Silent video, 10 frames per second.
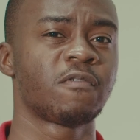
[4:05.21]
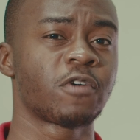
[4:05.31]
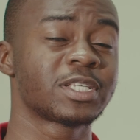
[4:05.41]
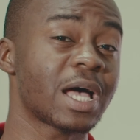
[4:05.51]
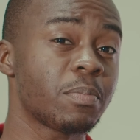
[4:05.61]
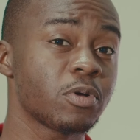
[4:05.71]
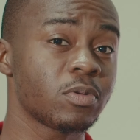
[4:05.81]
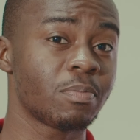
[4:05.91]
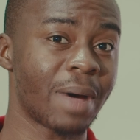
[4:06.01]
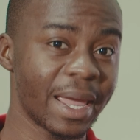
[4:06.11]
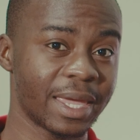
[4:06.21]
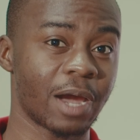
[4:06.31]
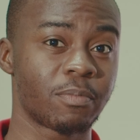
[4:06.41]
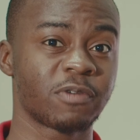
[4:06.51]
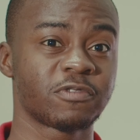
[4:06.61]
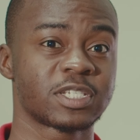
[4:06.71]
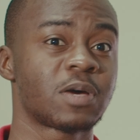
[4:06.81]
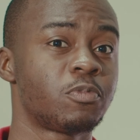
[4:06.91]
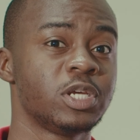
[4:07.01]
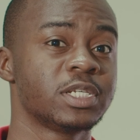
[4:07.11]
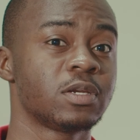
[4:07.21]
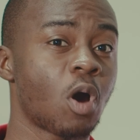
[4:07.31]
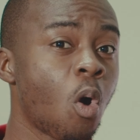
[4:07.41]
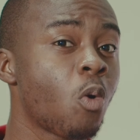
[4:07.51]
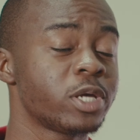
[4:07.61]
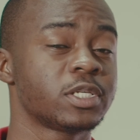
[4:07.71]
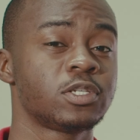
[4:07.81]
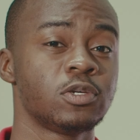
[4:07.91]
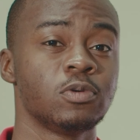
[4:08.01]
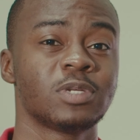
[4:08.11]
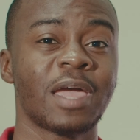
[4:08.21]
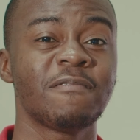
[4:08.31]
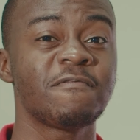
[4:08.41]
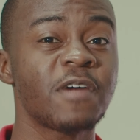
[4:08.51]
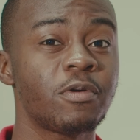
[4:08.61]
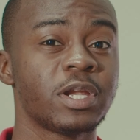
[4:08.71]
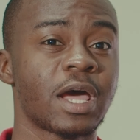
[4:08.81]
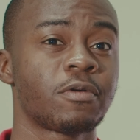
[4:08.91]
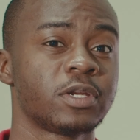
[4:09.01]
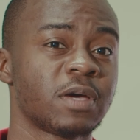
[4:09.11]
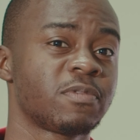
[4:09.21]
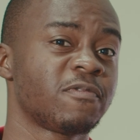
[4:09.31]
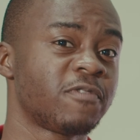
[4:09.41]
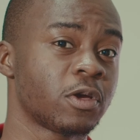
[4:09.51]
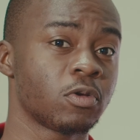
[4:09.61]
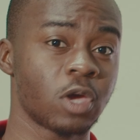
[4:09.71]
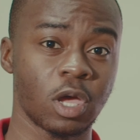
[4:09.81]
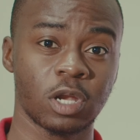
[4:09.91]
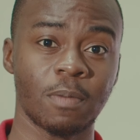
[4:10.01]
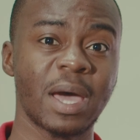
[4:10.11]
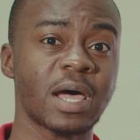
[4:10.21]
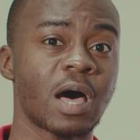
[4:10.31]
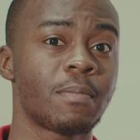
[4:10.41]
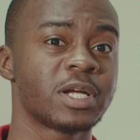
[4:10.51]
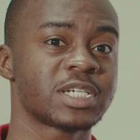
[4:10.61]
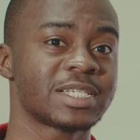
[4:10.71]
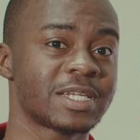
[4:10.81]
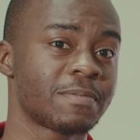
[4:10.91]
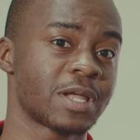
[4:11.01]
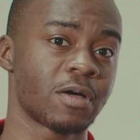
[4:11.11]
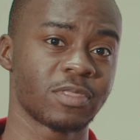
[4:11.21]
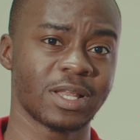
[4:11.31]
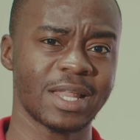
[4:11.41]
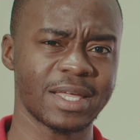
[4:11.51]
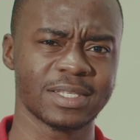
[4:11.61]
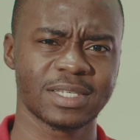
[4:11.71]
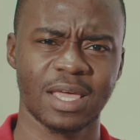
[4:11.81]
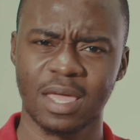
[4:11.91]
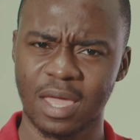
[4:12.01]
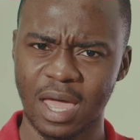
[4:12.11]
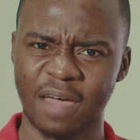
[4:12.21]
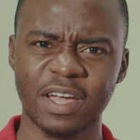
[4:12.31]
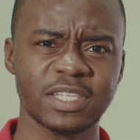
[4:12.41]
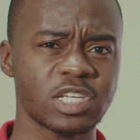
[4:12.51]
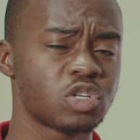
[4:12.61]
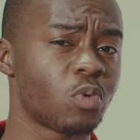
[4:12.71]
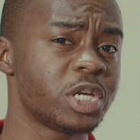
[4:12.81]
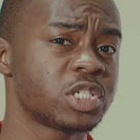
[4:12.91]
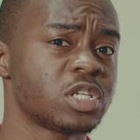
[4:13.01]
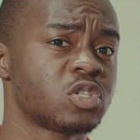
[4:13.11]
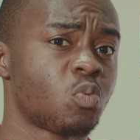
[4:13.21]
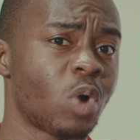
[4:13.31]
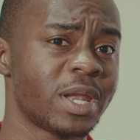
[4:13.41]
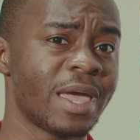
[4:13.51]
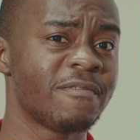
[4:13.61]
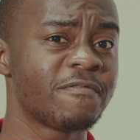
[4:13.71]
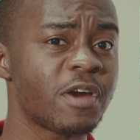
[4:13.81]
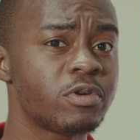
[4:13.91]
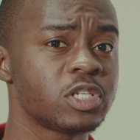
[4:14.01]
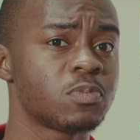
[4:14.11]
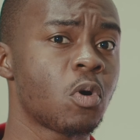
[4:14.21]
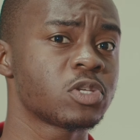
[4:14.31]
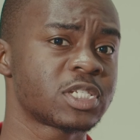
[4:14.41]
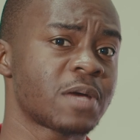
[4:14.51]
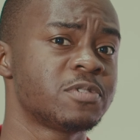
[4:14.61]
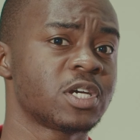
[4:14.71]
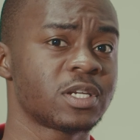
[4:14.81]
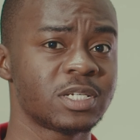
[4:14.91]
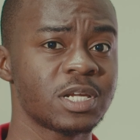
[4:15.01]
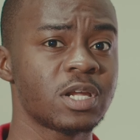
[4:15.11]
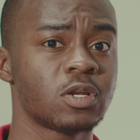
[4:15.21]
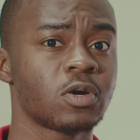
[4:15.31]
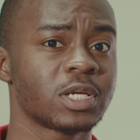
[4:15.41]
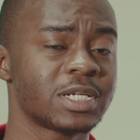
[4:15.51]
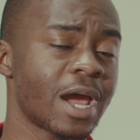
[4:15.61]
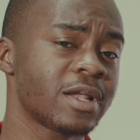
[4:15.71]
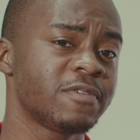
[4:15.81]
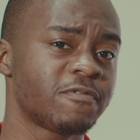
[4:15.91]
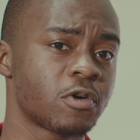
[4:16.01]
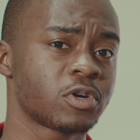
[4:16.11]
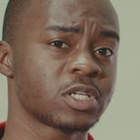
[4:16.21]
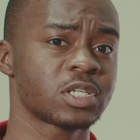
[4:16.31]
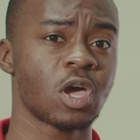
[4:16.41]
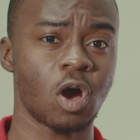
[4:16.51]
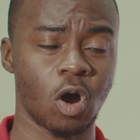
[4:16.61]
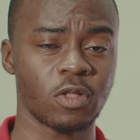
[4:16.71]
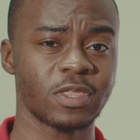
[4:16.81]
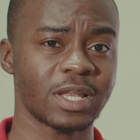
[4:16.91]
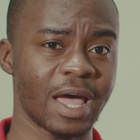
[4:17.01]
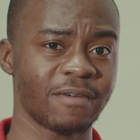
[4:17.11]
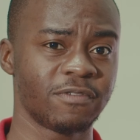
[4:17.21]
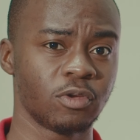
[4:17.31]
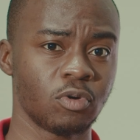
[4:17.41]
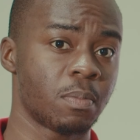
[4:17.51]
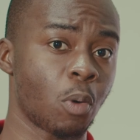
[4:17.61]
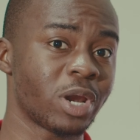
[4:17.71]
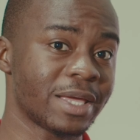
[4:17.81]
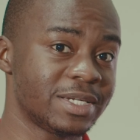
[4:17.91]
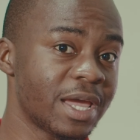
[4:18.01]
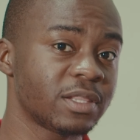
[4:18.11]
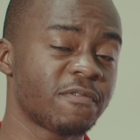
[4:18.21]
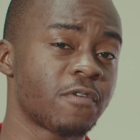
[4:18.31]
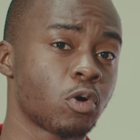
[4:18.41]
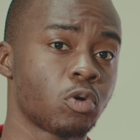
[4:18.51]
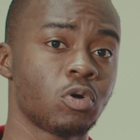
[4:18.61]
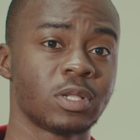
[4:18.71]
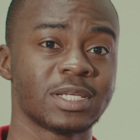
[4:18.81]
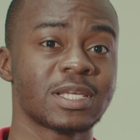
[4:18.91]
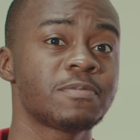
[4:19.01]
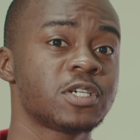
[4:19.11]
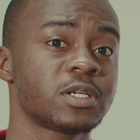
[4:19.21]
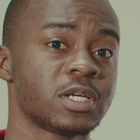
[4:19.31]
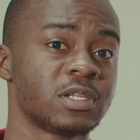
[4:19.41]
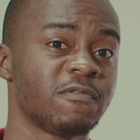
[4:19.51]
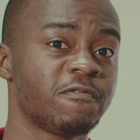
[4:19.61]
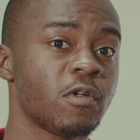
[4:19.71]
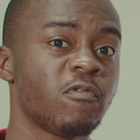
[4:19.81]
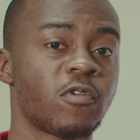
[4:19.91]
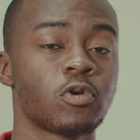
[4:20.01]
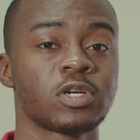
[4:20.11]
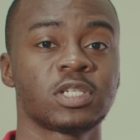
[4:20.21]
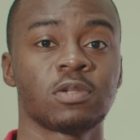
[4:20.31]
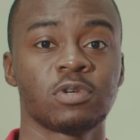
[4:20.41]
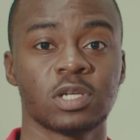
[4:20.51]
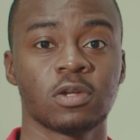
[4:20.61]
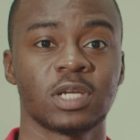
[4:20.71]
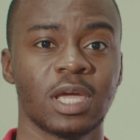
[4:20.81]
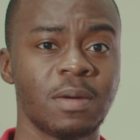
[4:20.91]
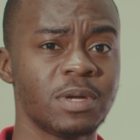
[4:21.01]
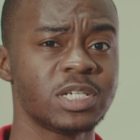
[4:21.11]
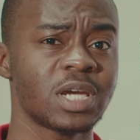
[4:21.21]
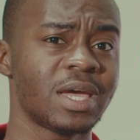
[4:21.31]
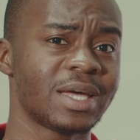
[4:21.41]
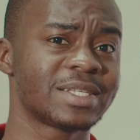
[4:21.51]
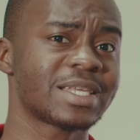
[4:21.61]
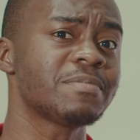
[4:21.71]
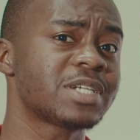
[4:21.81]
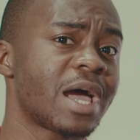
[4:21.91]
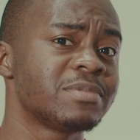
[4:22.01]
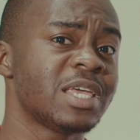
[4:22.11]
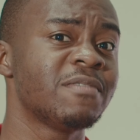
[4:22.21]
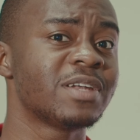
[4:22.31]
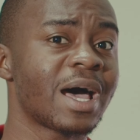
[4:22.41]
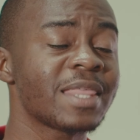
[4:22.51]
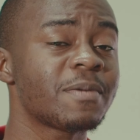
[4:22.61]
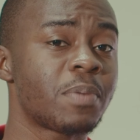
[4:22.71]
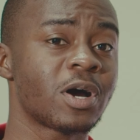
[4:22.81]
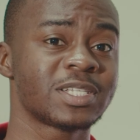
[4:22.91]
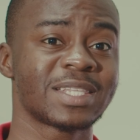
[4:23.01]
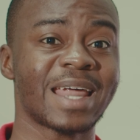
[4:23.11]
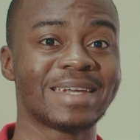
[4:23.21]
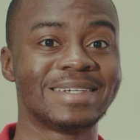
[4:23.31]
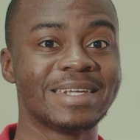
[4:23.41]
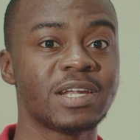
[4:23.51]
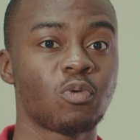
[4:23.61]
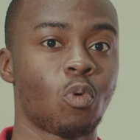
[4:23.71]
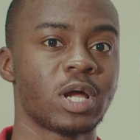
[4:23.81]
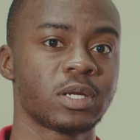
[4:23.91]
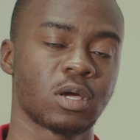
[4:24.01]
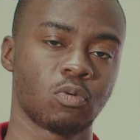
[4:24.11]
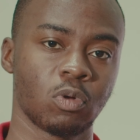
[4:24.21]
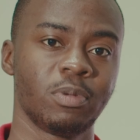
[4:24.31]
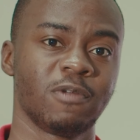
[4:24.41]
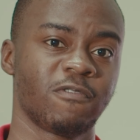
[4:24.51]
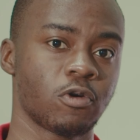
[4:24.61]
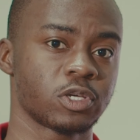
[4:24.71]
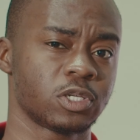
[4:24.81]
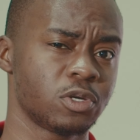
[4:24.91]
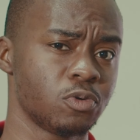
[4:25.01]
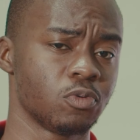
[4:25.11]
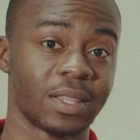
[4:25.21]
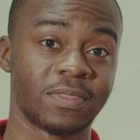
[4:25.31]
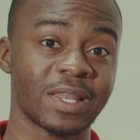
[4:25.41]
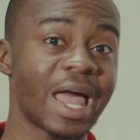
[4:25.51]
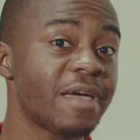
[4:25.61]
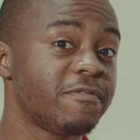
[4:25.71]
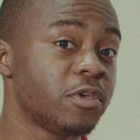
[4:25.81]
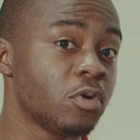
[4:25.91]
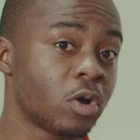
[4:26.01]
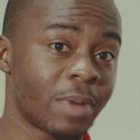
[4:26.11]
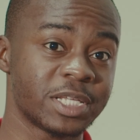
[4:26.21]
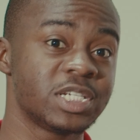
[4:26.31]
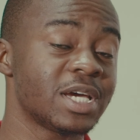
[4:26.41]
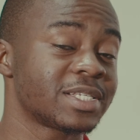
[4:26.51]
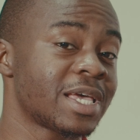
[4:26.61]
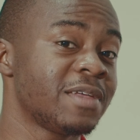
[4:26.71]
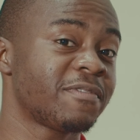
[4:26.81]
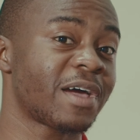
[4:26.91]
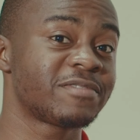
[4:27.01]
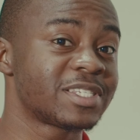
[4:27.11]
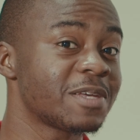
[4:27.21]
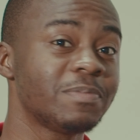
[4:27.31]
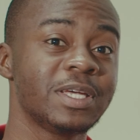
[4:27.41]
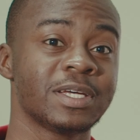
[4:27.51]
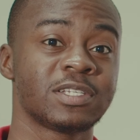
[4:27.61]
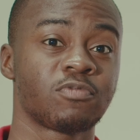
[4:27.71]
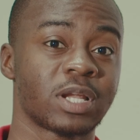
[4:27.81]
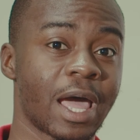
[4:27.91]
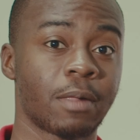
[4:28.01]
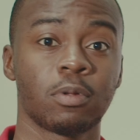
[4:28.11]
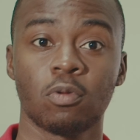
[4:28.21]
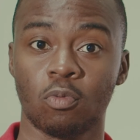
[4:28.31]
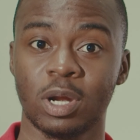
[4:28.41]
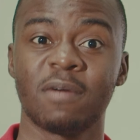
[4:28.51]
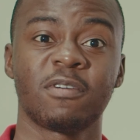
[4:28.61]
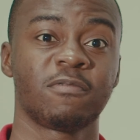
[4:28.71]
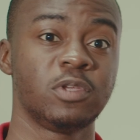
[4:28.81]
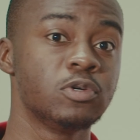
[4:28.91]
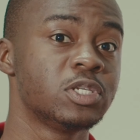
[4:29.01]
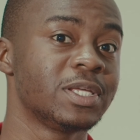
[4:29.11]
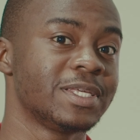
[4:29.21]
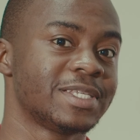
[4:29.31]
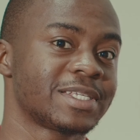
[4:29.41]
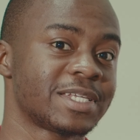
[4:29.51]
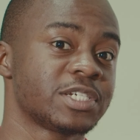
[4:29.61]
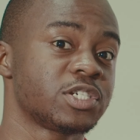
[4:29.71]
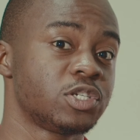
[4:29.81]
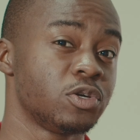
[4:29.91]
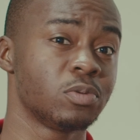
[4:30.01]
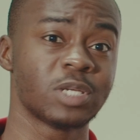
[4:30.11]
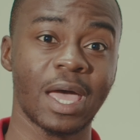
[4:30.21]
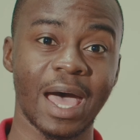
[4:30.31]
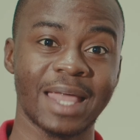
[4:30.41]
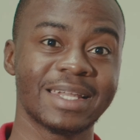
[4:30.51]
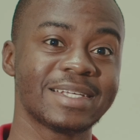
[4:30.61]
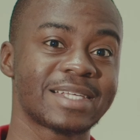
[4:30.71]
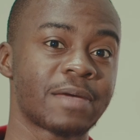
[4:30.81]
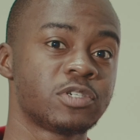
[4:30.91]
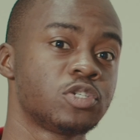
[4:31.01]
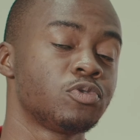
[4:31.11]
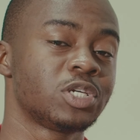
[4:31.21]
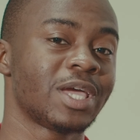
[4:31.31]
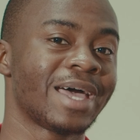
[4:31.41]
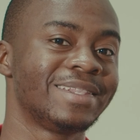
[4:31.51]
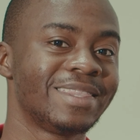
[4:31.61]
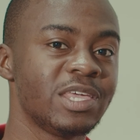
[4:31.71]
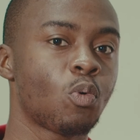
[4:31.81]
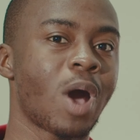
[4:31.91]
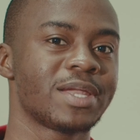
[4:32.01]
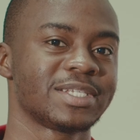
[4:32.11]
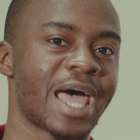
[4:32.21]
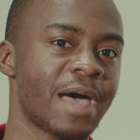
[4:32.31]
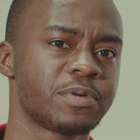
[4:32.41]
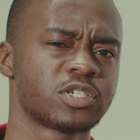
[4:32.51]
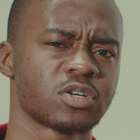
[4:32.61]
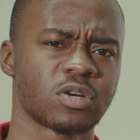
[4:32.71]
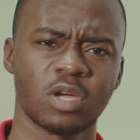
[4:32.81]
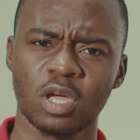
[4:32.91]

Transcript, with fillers: For example, my camera for some reason always assumes a very narrow depth of field no matter how much I step down the lens. I've had situations when a very small subject didn't look entirely in focus on the live view, but when I take the photo, the subject is in full focus in the resulting image, and sometimes even other parts that I didn't want will be in focus too. The live view on my GX85 simply isn't reliable whenever I'm using these extension tubes unless I'm shooting at the widest aperture.